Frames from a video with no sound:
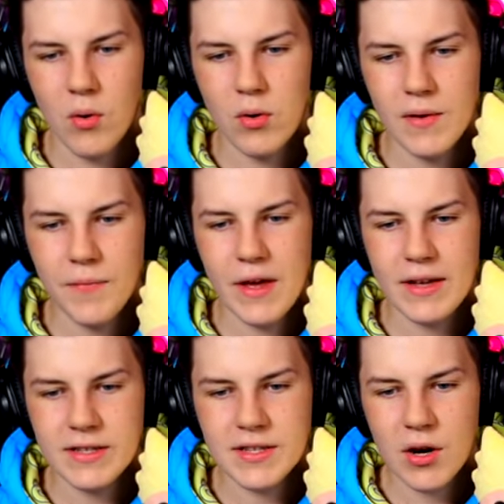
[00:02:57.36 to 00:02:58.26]
all of
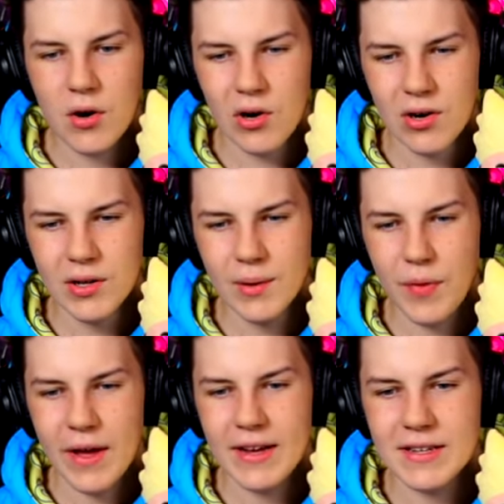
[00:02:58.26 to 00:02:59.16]
these, all of
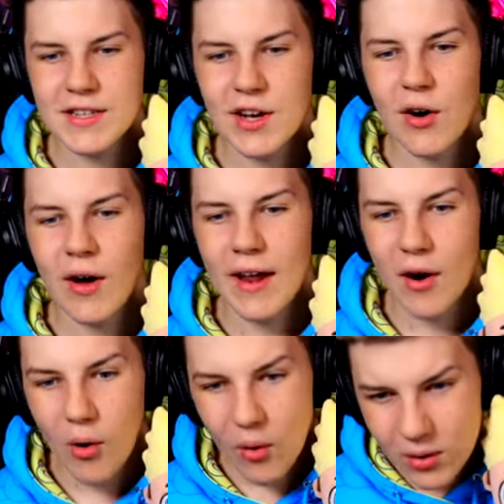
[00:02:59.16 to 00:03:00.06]
these, and
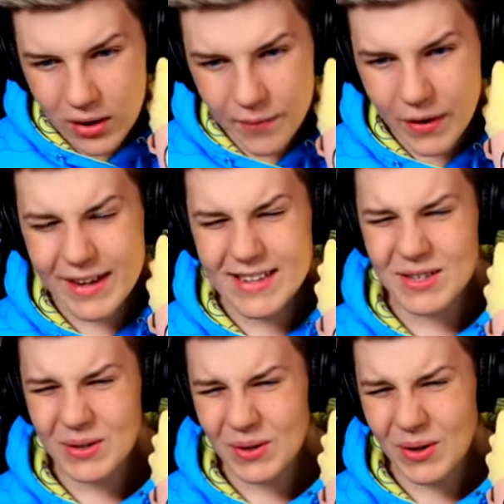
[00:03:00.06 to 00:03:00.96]
all of these.
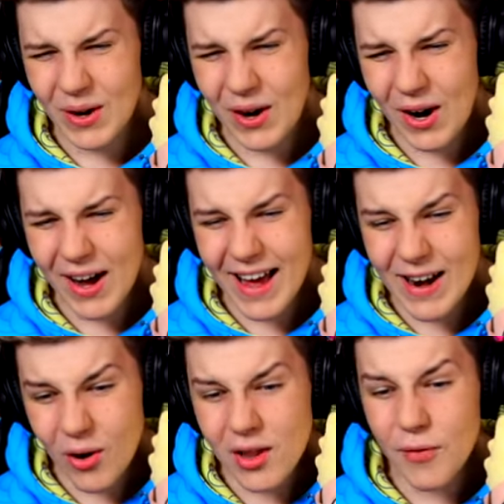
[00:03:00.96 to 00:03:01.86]
Oh, and
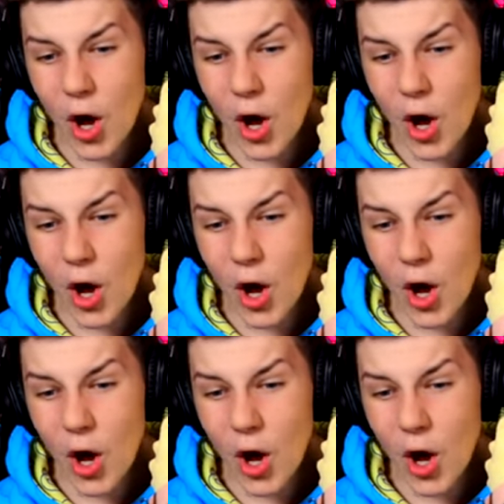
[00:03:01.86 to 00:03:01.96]
all of